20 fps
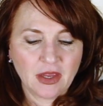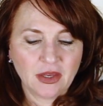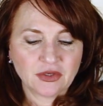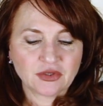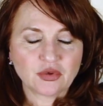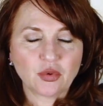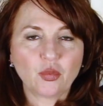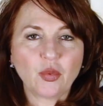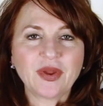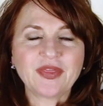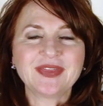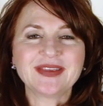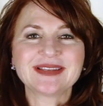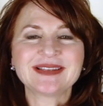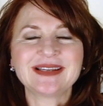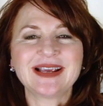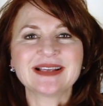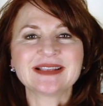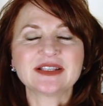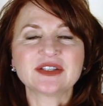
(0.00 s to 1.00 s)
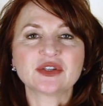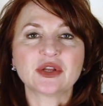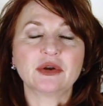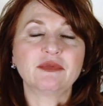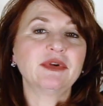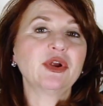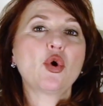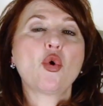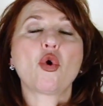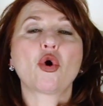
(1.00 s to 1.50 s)
what this does is going to
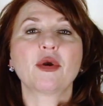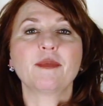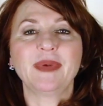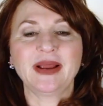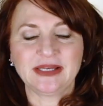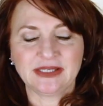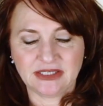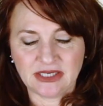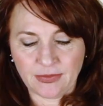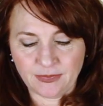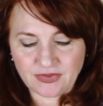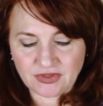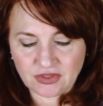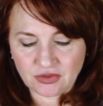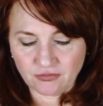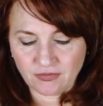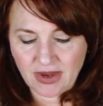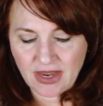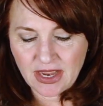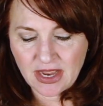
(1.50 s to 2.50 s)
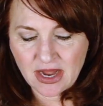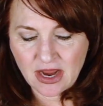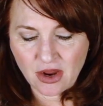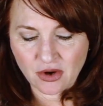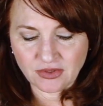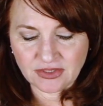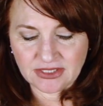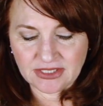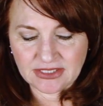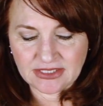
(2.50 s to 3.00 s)
record my steps. So right now,
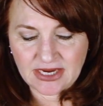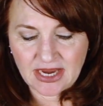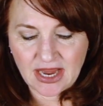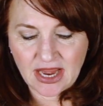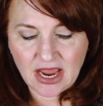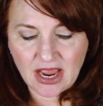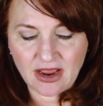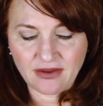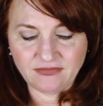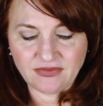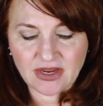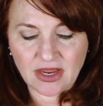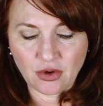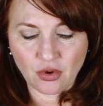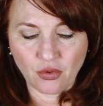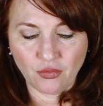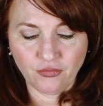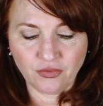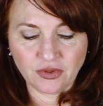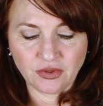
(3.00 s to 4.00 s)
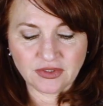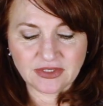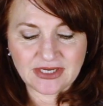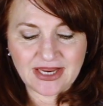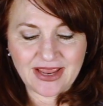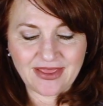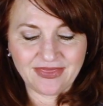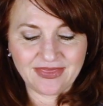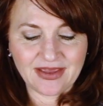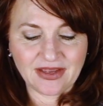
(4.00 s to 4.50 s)
today, I've done over
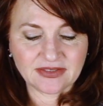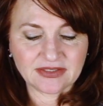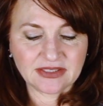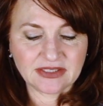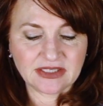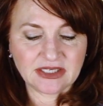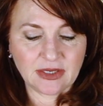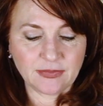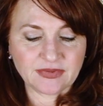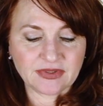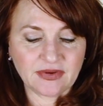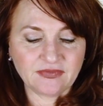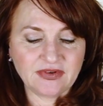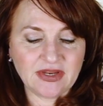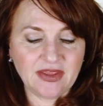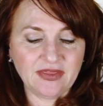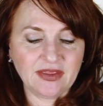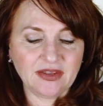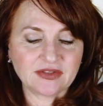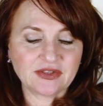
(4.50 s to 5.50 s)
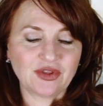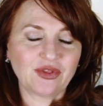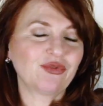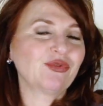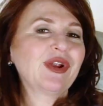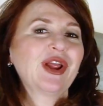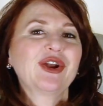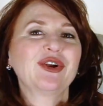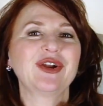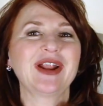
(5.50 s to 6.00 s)
10,000 steps. I have
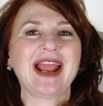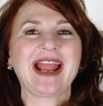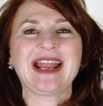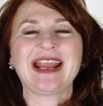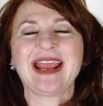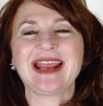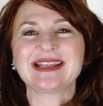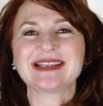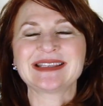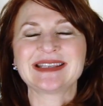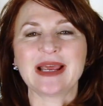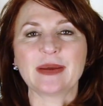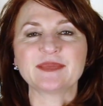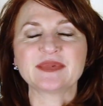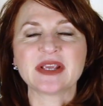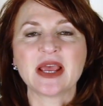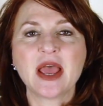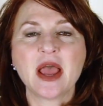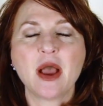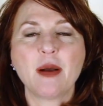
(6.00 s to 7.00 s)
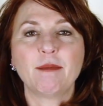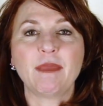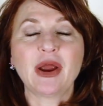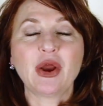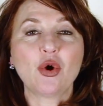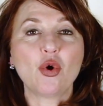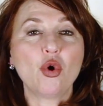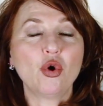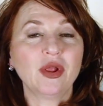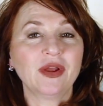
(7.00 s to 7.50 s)
10,388 steps. My
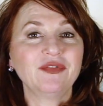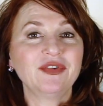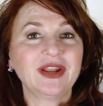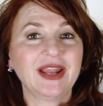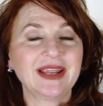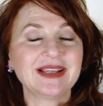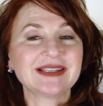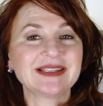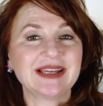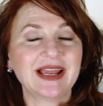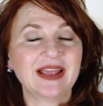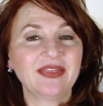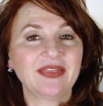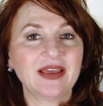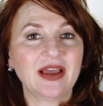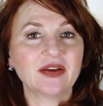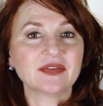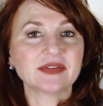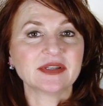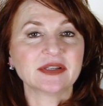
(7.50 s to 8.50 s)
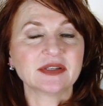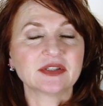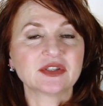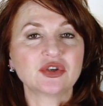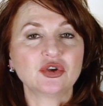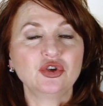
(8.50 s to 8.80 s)
goal every day is 10,000. So